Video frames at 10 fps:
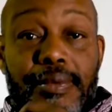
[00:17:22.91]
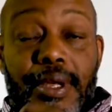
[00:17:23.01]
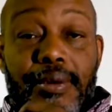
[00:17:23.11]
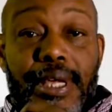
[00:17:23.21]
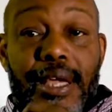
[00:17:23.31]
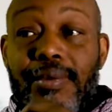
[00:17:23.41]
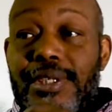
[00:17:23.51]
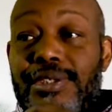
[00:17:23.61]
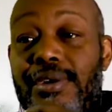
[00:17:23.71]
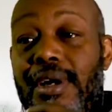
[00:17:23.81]
Okay,
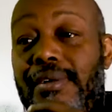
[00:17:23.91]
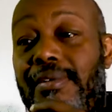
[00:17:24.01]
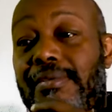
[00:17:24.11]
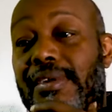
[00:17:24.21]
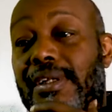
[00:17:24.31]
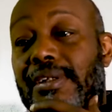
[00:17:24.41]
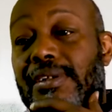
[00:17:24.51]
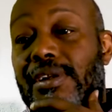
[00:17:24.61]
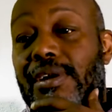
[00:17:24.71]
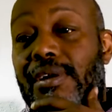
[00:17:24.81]
one truck would...
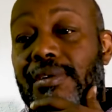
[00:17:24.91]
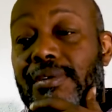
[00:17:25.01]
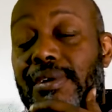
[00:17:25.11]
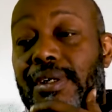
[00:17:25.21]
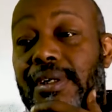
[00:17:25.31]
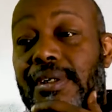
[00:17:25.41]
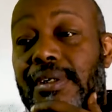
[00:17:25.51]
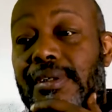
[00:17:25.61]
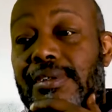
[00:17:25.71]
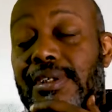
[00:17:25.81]
You
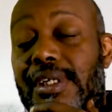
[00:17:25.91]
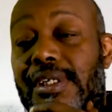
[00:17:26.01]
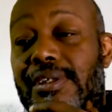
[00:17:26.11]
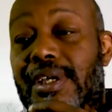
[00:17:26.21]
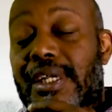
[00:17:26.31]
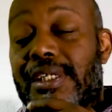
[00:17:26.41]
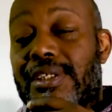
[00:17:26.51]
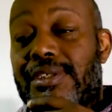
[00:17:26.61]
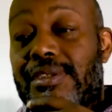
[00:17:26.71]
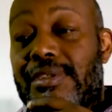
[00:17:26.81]
know, you got to
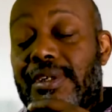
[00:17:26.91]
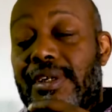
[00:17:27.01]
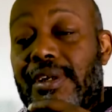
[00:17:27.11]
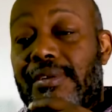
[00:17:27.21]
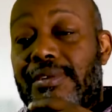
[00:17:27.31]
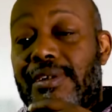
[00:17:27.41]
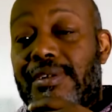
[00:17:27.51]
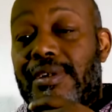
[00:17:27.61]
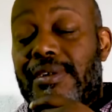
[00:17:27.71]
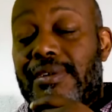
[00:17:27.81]
get your
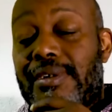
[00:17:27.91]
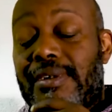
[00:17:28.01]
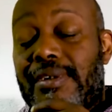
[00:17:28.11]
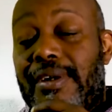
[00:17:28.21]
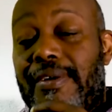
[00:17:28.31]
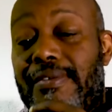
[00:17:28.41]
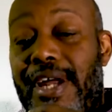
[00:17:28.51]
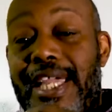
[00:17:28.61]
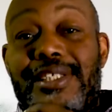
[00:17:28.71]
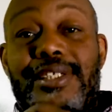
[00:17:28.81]

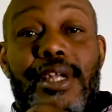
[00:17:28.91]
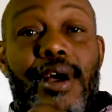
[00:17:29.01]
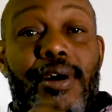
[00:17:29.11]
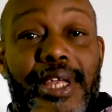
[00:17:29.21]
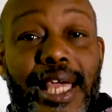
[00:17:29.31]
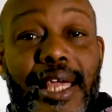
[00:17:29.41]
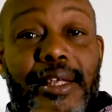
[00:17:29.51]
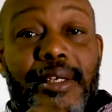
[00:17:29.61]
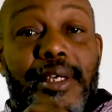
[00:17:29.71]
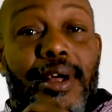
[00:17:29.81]
rights and all
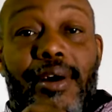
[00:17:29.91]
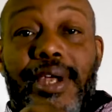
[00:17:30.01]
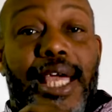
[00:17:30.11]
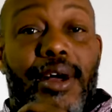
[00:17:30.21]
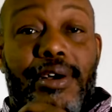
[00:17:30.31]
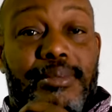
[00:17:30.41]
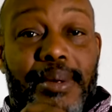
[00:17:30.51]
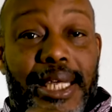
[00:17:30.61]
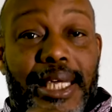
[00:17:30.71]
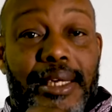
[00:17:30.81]
that. All that costs
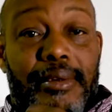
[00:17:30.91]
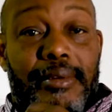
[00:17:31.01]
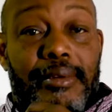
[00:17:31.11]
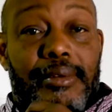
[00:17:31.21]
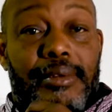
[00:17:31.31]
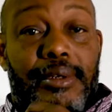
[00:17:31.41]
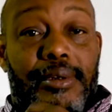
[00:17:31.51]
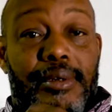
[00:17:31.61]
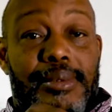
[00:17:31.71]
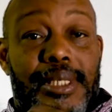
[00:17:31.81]
money. You
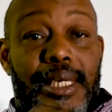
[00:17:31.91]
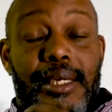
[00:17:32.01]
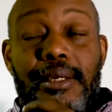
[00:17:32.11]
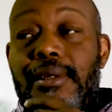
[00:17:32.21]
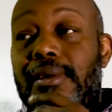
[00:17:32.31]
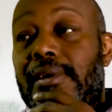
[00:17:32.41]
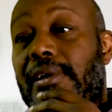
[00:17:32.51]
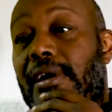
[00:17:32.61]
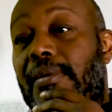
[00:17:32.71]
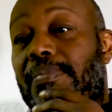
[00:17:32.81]
know what I'm saying?
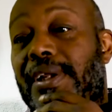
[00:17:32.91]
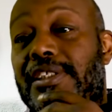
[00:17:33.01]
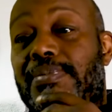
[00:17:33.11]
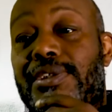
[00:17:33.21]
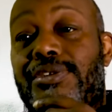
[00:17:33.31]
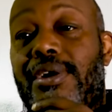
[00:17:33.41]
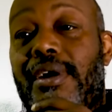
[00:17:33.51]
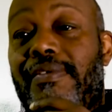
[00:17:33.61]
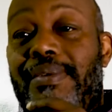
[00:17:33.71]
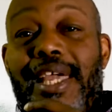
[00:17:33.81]
And plates per
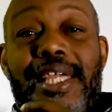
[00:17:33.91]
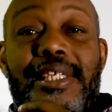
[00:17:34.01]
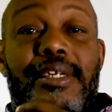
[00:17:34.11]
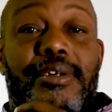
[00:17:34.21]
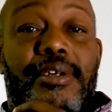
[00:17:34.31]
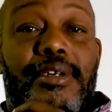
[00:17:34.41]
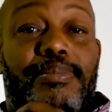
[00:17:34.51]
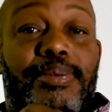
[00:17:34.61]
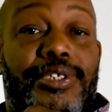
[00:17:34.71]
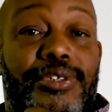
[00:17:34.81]
truck, the
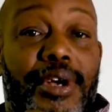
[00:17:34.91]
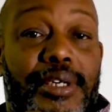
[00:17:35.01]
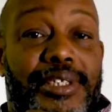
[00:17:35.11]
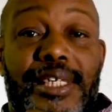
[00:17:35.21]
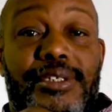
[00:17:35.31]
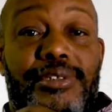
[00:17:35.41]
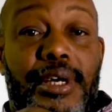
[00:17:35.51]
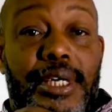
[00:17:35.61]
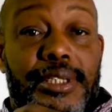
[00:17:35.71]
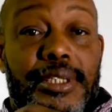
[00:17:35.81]
1,800 per truck, 10
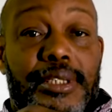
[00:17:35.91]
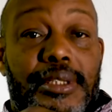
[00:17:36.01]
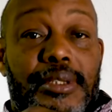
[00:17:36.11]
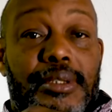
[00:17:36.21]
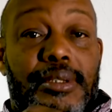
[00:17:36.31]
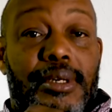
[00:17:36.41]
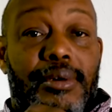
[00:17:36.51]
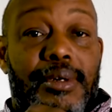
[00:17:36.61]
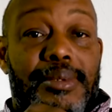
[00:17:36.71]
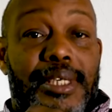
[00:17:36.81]
trucks. You
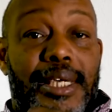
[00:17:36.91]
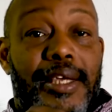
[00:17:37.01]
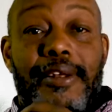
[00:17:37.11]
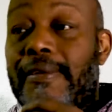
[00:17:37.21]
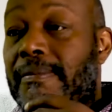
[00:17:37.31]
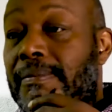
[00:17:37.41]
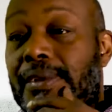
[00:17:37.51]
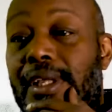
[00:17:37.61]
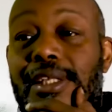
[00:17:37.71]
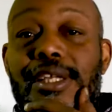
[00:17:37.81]
know what I'm saying?
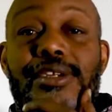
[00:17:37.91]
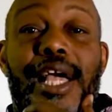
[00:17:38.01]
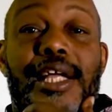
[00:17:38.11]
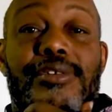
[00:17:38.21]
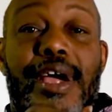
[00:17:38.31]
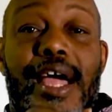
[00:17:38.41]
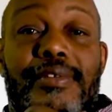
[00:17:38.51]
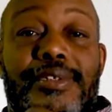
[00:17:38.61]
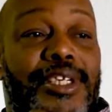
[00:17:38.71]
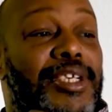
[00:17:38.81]
And then you got
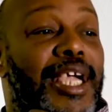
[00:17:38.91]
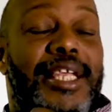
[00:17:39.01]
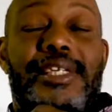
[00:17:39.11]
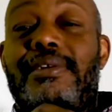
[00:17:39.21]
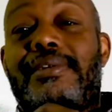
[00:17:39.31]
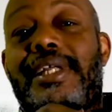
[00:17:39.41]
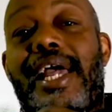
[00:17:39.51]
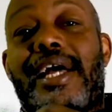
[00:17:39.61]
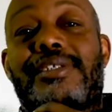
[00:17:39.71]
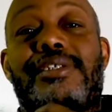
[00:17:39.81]
drivers. Then you got to deal with the
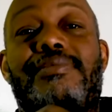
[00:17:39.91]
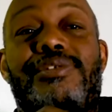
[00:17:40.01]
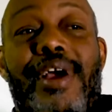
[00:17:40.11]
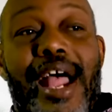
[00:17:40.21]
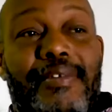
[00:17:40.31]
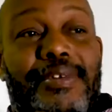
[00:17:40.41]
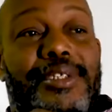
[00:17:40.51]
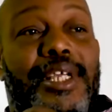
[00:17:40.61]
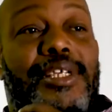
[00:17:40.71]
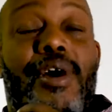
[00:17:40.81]
hassle of
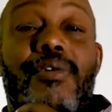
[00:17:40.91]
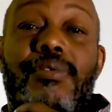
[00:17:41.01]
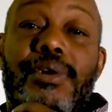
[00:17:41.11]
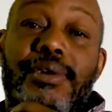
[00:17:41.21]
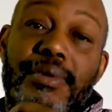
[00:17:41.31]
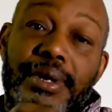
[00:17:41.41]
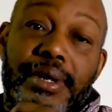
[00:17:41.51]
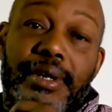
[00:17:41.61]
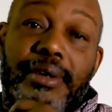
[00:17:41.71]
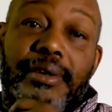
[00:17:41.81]
drivers that don't want to
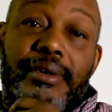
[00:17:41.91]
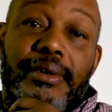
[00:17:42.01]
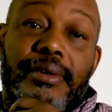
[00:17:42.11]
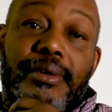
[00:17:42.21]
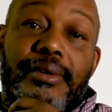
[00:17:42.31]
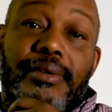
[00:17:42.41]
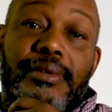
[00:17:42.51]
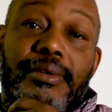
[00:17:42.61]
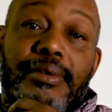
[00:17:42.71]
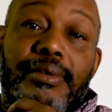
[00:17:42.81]
work.
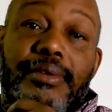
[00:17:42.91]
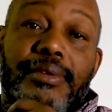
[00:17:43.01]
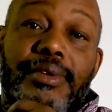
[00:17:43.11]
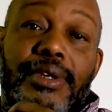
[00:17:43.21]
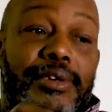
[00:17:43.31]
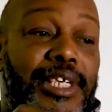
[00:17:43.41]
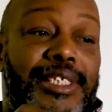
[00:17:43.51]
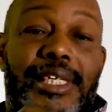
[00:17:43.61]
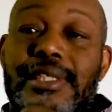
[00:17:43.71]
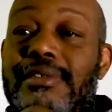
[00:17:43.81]
You know,
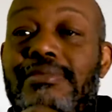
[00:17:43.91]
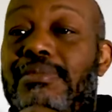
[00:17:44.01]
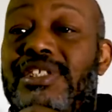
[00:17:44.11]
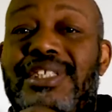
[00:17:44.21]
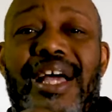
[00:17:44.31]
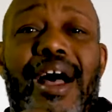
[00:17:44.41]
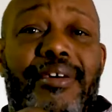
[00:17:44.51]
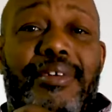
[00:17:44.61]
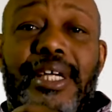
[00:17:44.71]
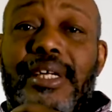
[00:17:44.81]
they just
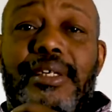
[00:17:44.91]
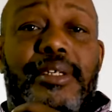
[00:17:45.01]
sorry.